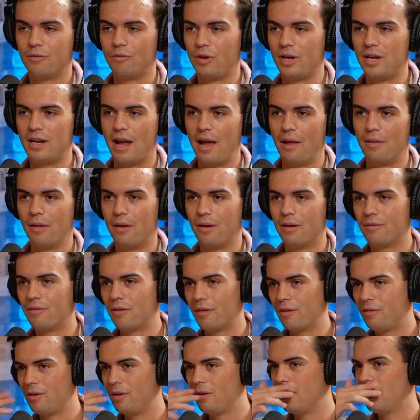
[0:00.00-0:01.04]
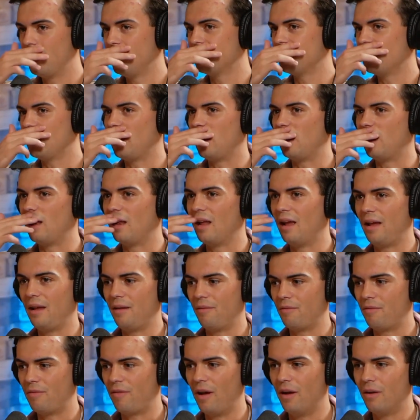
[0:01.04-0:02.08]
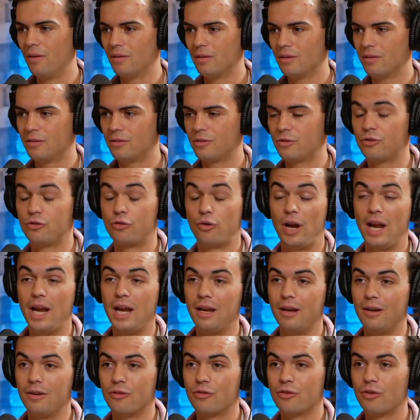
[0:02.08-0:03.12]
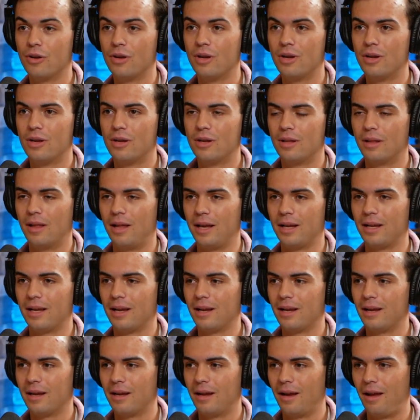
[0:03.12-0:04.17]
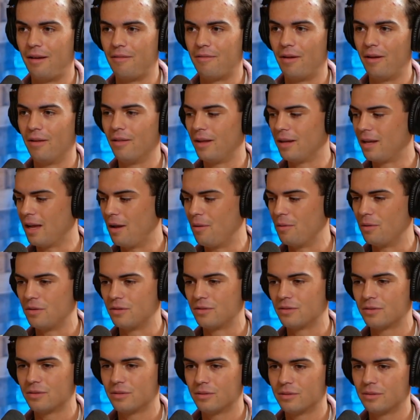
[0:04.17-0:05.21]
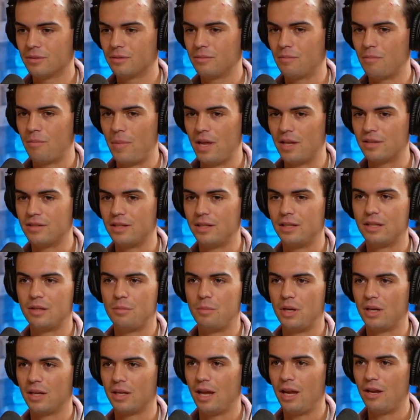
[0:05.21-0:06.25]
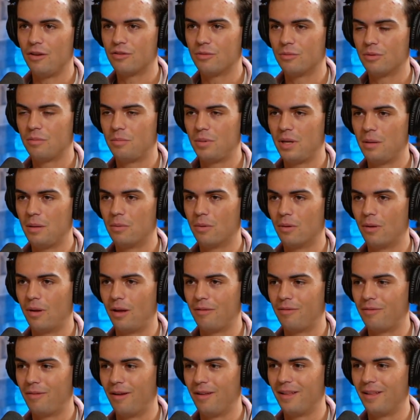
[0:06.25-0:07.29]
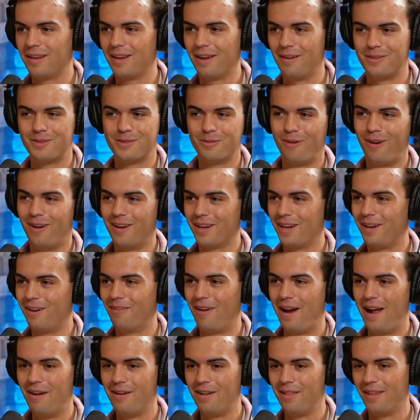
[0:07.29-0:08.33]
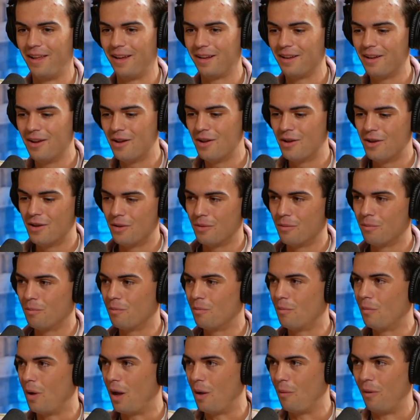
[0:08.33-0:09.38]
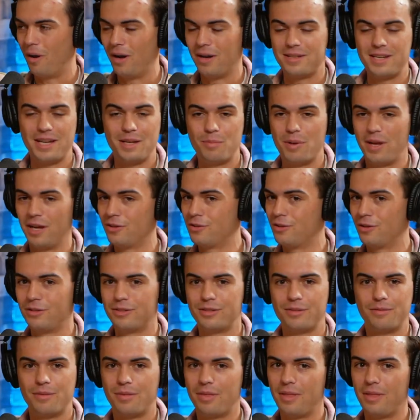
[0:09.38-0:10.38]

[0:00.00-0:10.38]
re-download it for a few days, and it felt strange. Yeah, like I felt like I was missing communication with people. I felt like I was walking around and like I want to take pictures